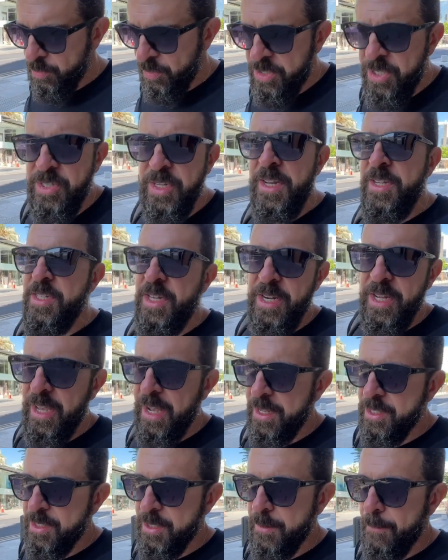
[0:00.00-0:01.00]
which is easy to
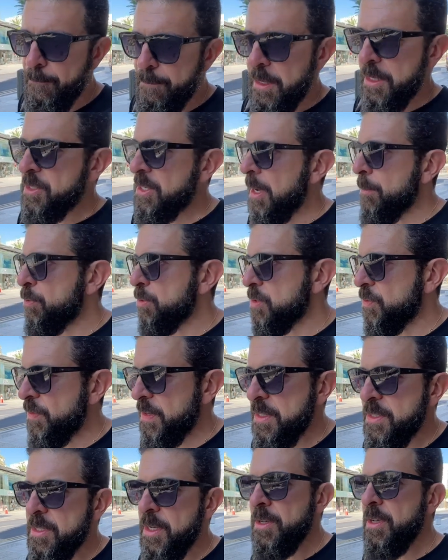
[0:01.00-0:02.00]
get. A Cyprus
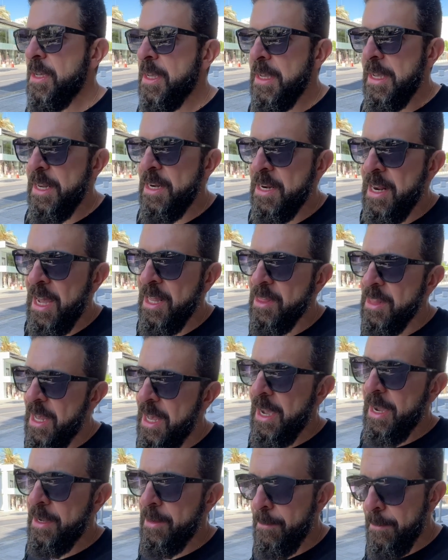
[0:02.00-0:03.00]
visa, you can get it
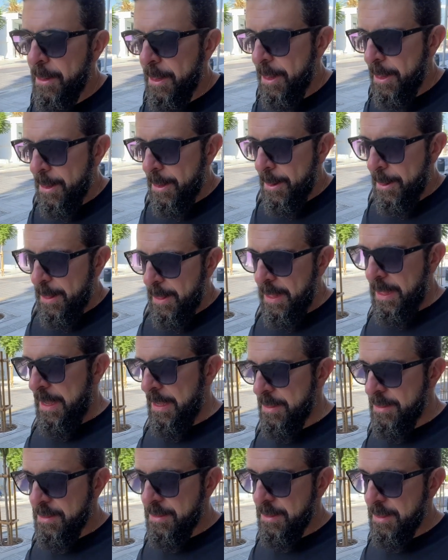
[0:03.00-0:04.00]
online,
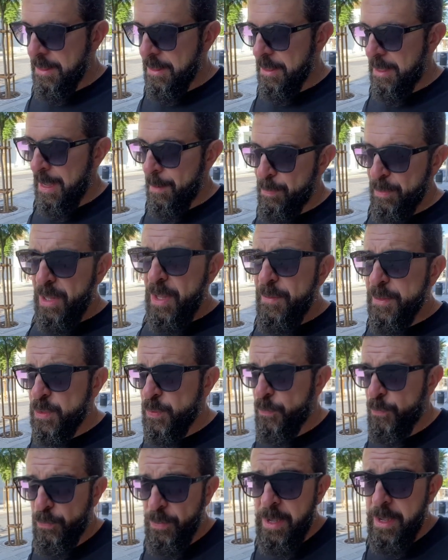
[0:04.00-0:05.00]
and I believe it's
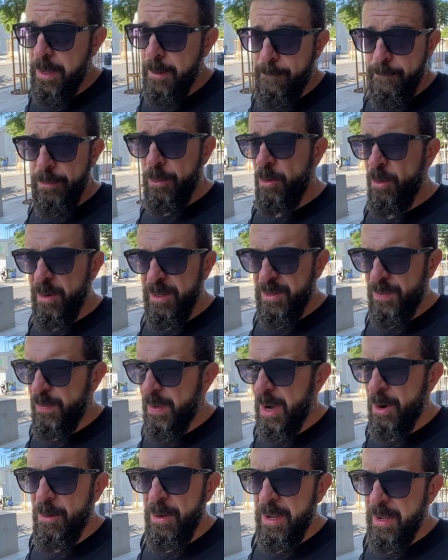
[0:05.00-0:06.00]
free, or it's
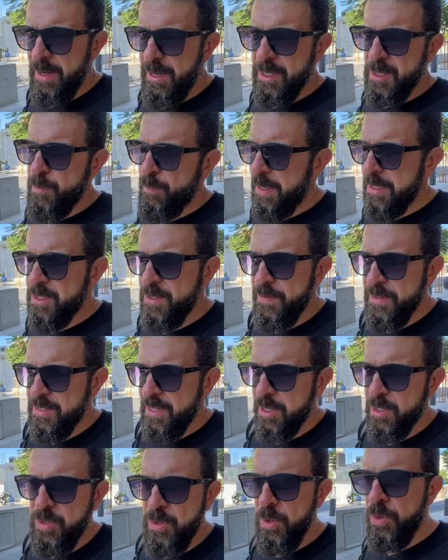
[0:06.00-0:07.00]
very inexpensive. It's
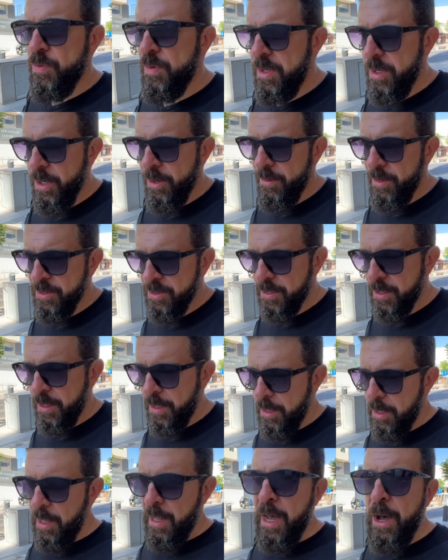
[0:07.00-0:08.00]
like 2-3 euros.
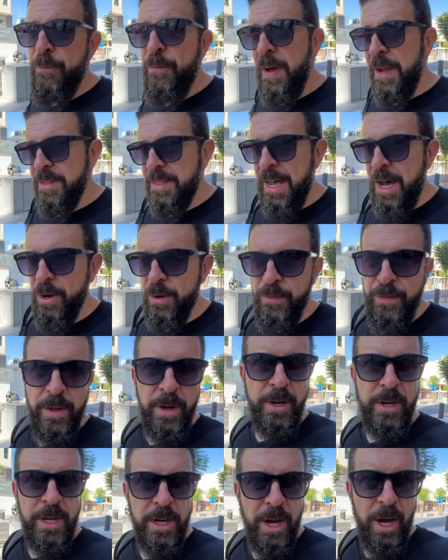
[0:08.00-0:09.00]
I'll find out if
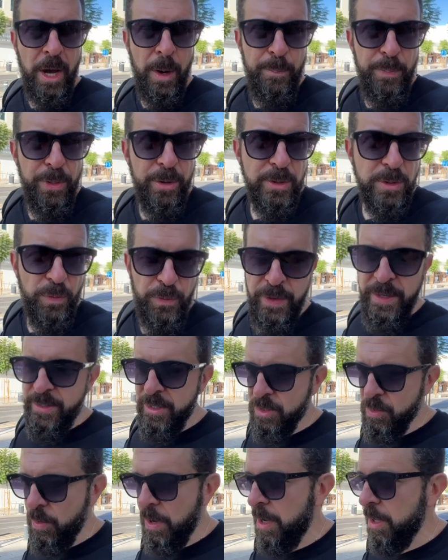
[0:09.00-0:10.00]
they're going to up those fees
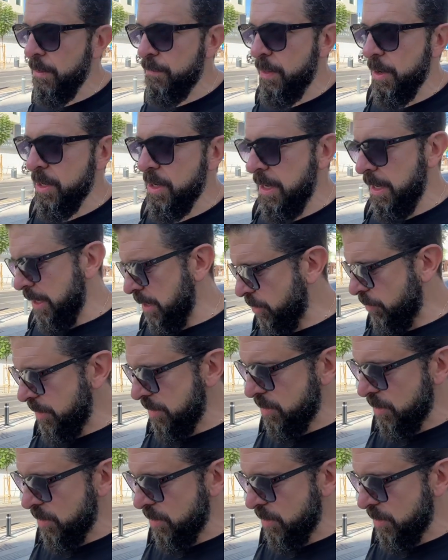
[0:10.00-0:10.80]
as well, if they're going to increase